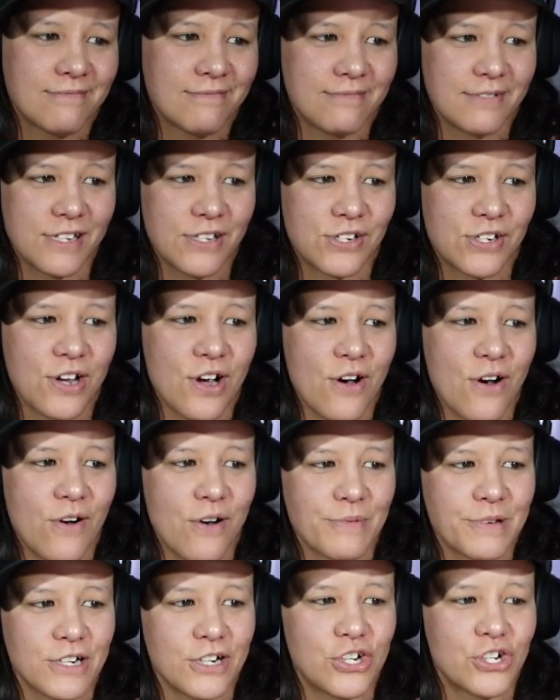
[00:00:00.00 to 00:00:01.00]
Let's go.
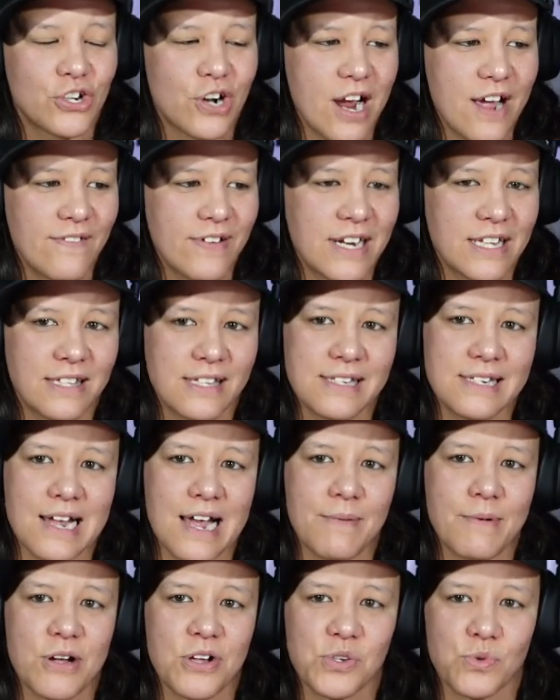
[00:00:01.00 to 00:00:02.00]
I'm going to drive it. At the
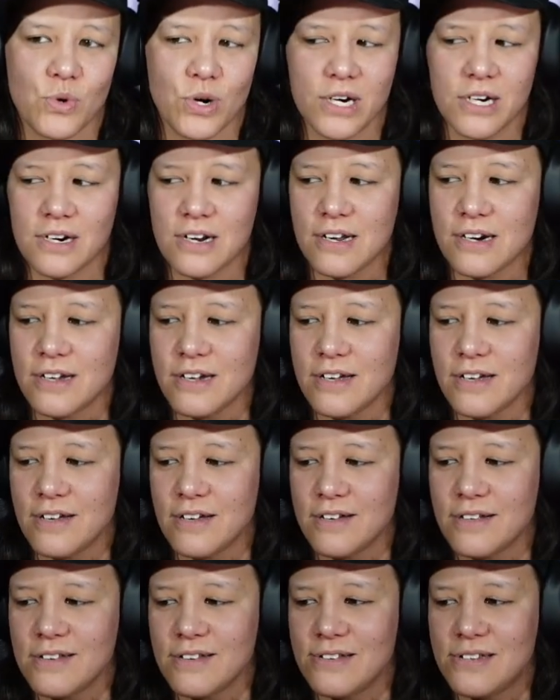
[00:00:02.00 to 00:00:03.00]
time, I was working on a
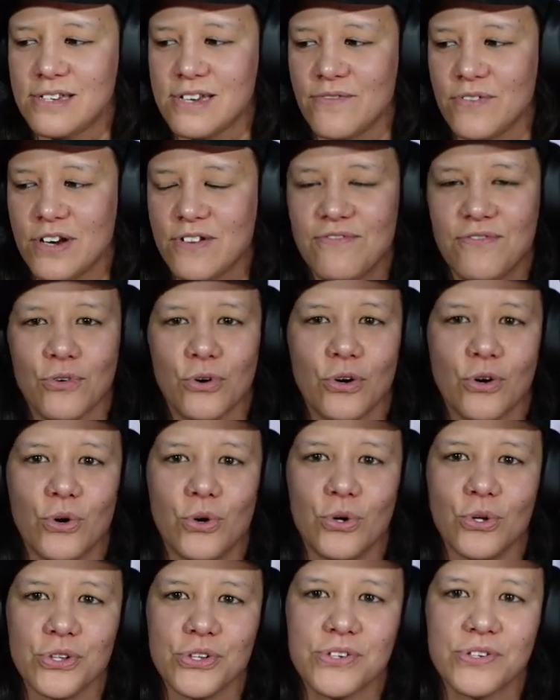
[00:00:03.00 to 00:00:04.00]
74
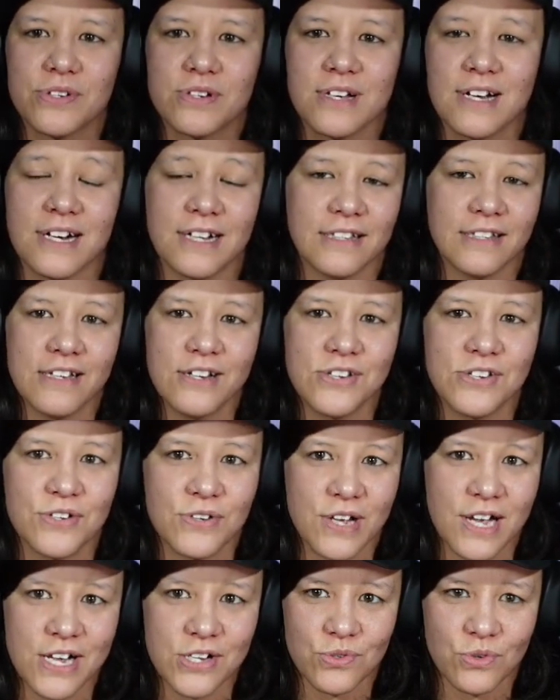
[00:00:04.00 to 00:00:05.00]
Olds Cutlass, you
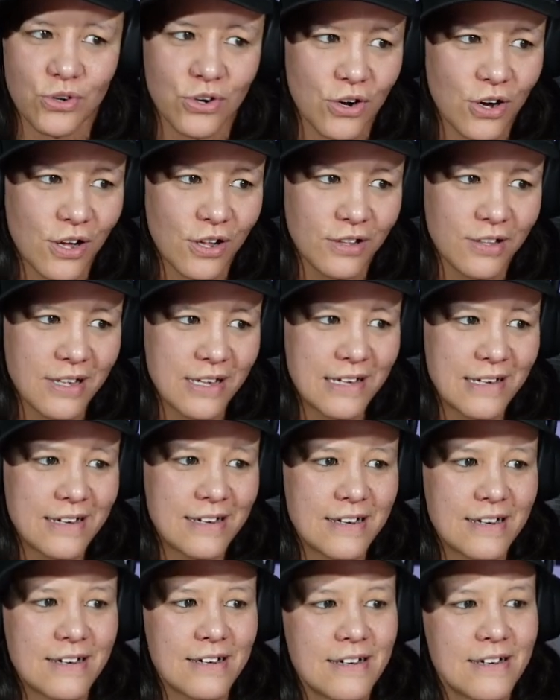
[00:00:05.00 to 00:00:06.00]
guys recall.
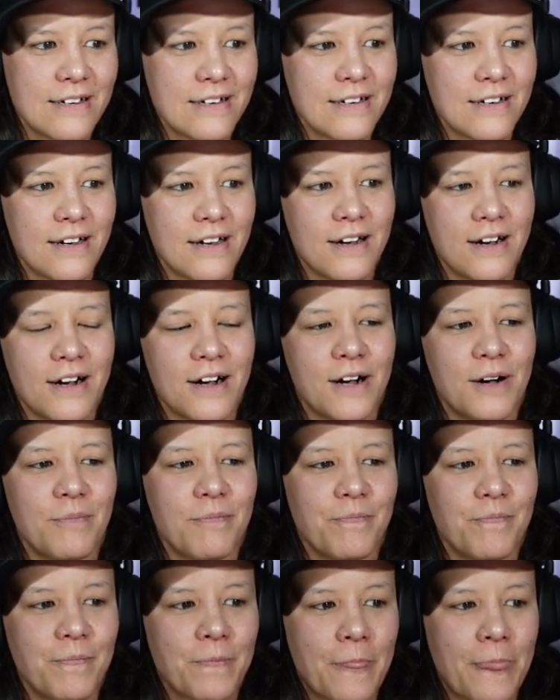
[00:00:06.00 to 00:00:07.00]

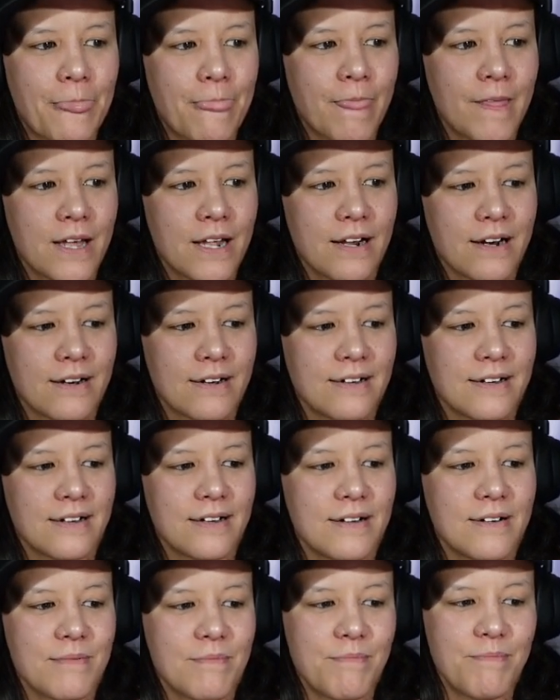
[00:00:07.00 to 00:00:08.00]
Um,
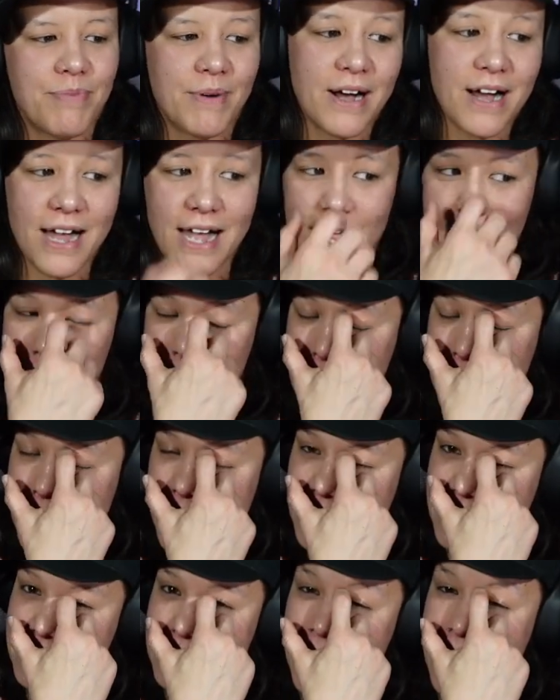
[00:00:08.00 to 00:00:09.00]
but I
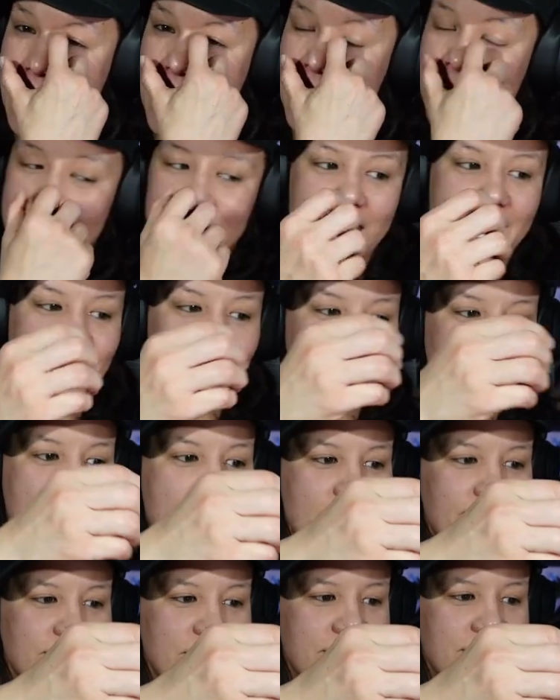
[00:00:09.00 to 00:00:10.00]
get signed. I
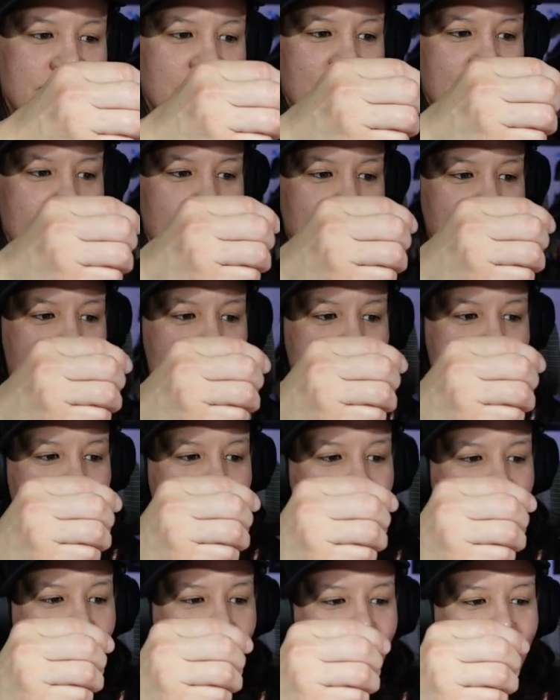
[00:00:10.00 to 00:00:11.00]
drive the thing
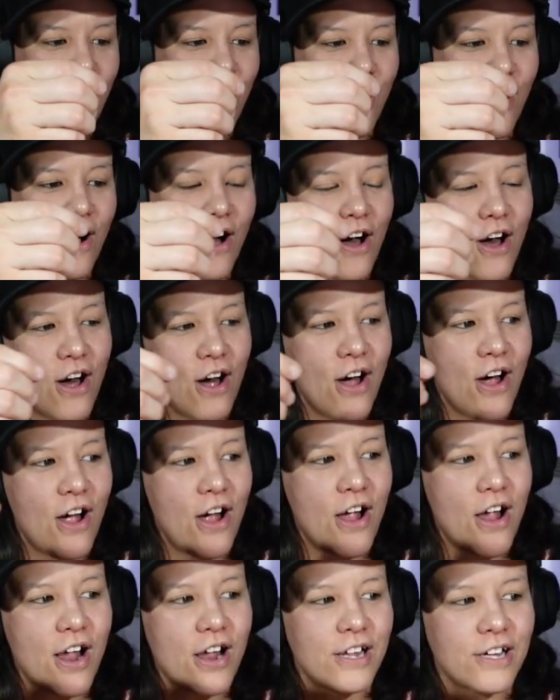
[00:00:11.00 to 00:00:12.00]

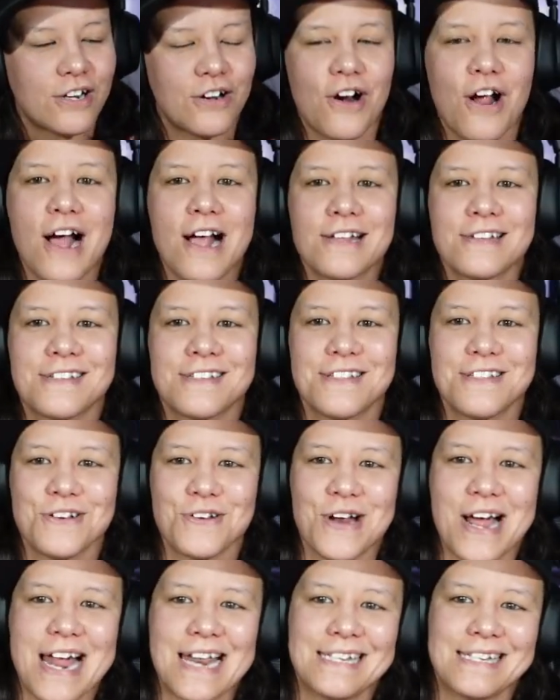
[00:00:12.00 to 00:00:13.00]
all across the
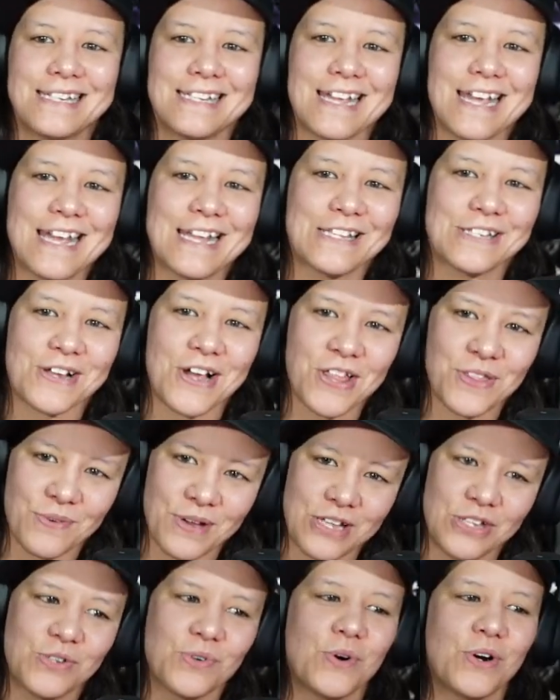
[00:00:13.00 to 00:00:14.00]
United States, all the
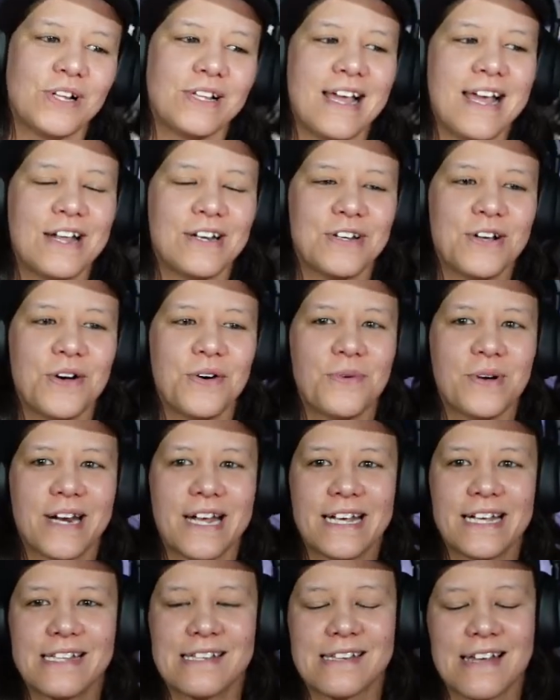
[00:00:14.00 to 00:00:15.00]
way to Orlando when I get